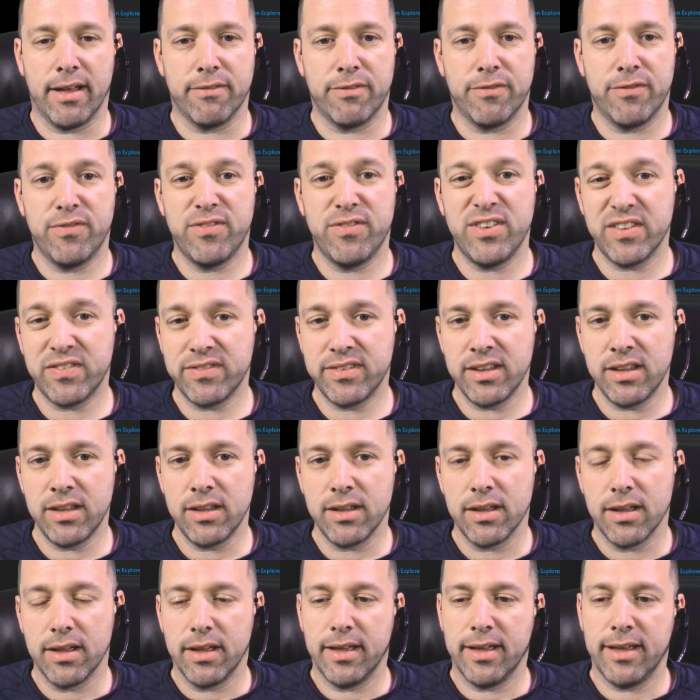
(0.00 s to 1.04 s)
50
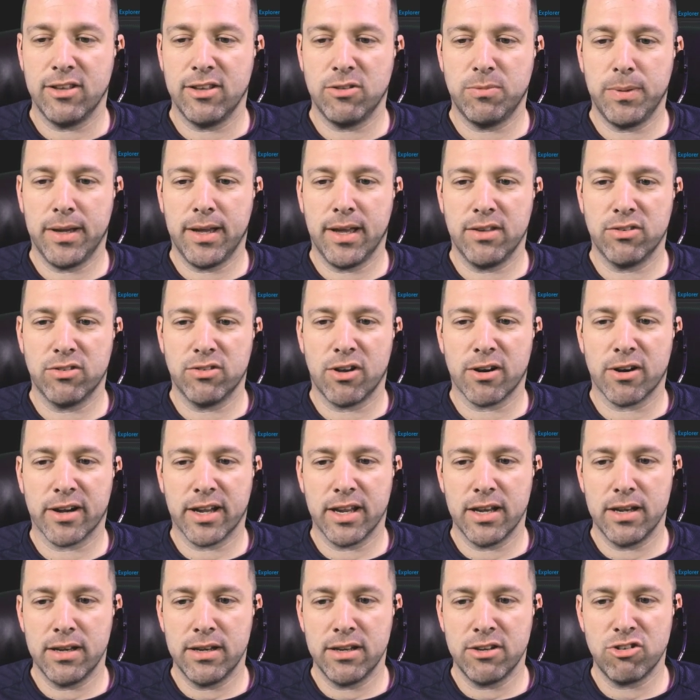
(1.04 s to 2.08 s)
is because our
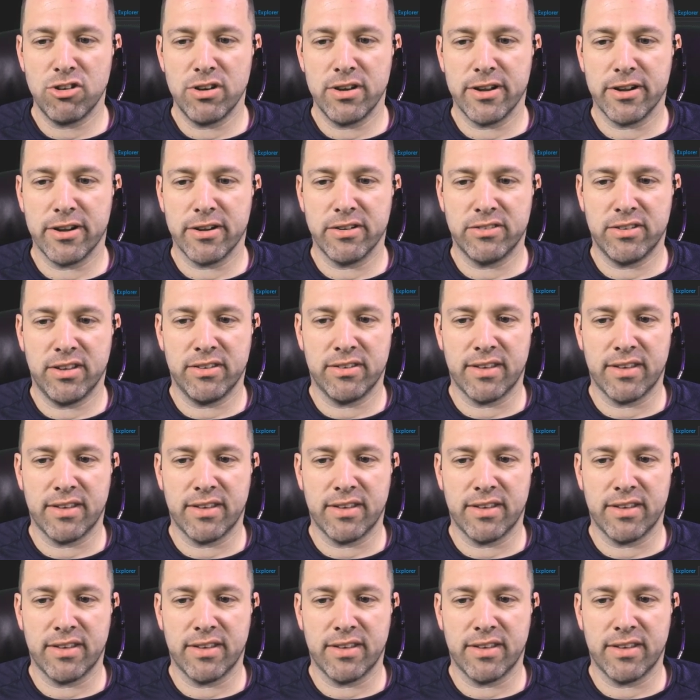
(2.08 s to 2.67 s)
condition here, it says